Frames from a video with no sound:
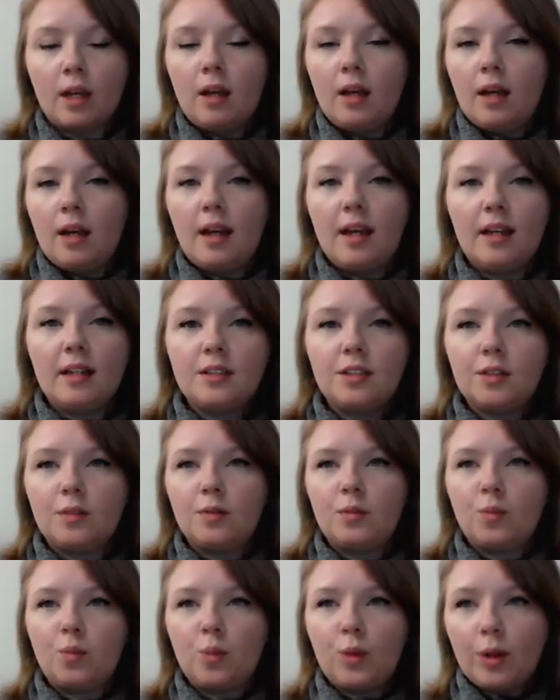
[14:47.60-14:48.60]
And
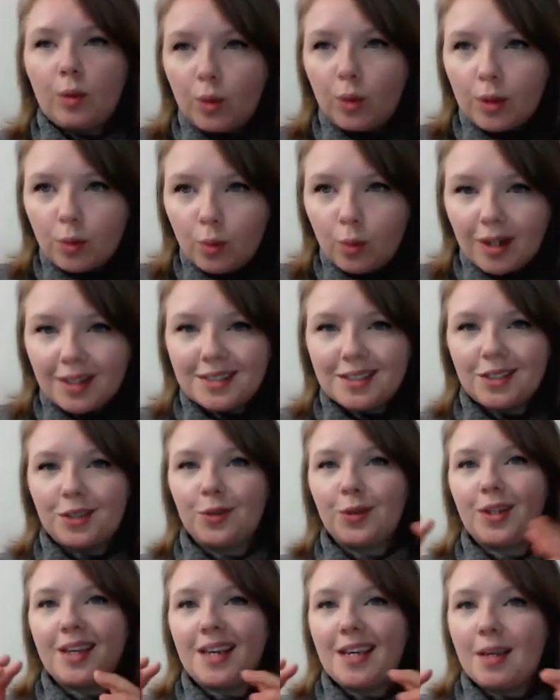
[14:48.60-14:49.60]
we would want to
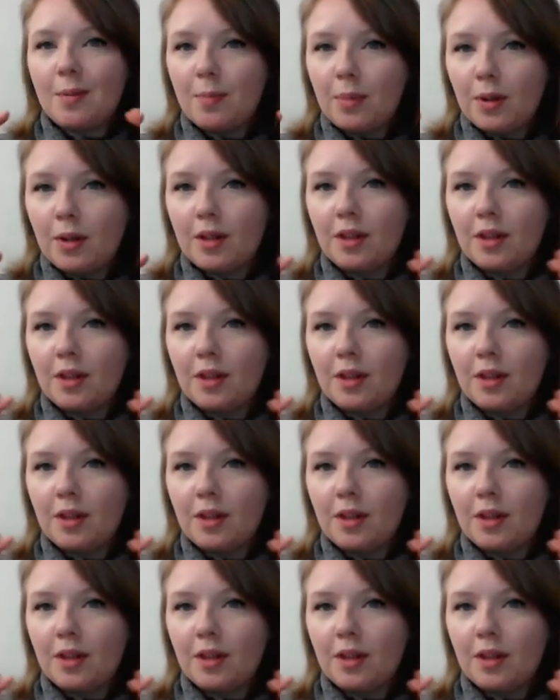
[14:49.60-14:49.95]
keep